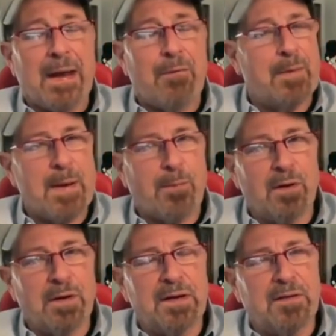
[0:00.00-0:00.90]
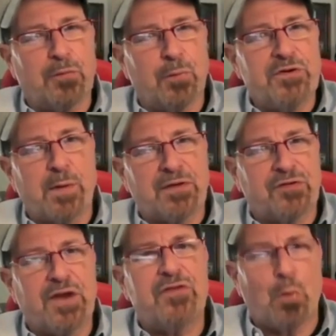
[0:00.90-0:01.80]
Remember, if the redirect
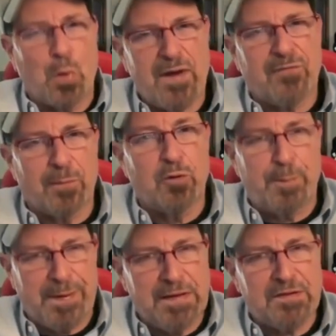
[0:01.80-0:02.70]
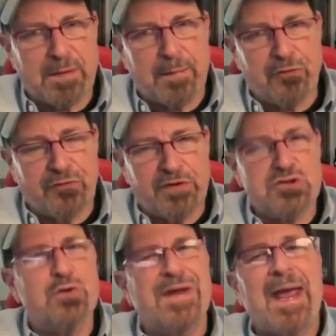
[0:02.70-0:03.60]
stays away from repeating some of those
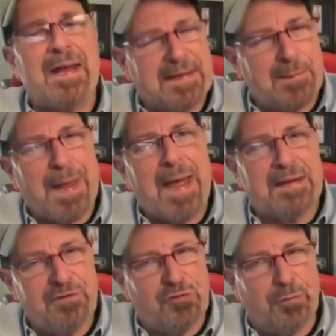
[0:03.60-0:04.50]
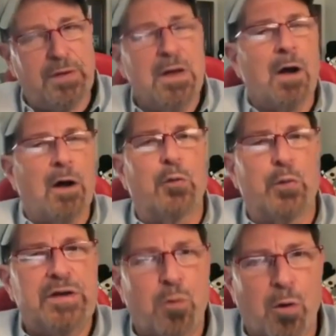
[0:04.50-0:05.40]
things, you can't get back into it on
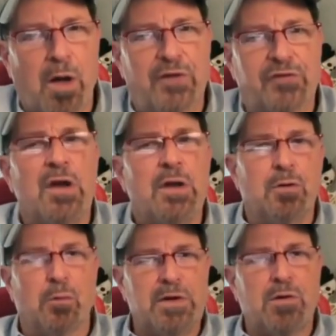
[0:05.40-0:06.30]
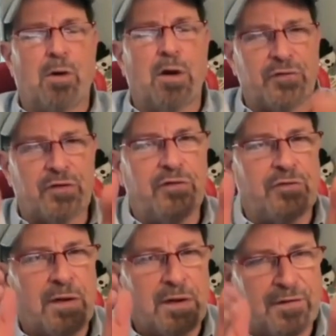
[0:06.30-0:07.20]
recross. Your recross
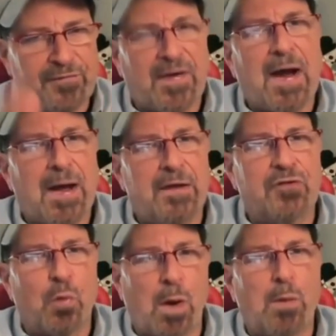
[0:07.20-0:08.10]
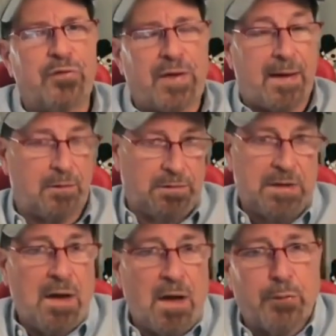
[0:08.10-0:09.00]
is confined to what was handled
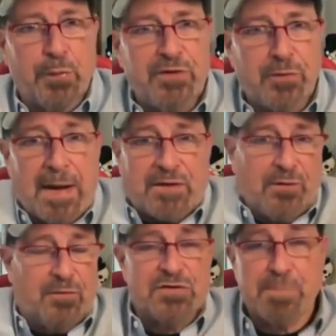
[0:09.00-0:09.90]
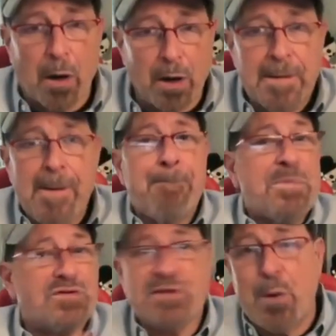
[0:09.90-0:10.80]
on redirect. So if you're smart,
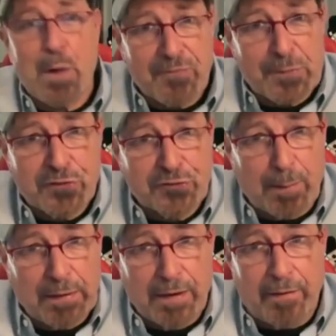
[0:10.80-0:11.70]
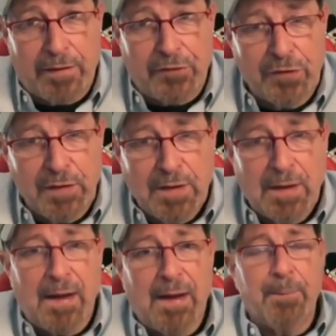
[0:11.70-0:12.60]
you stay away from those trouble areas.
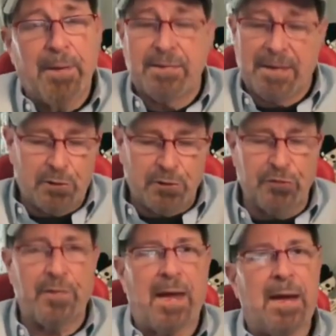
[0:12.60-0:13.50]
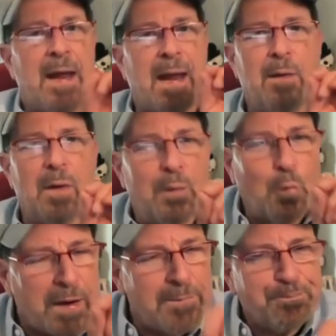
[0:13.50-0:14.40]
But they couldn't do that. And
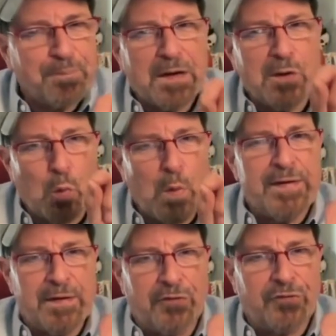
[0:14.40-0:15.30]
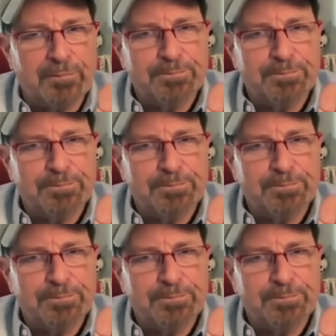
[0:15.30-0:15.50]
when your witness,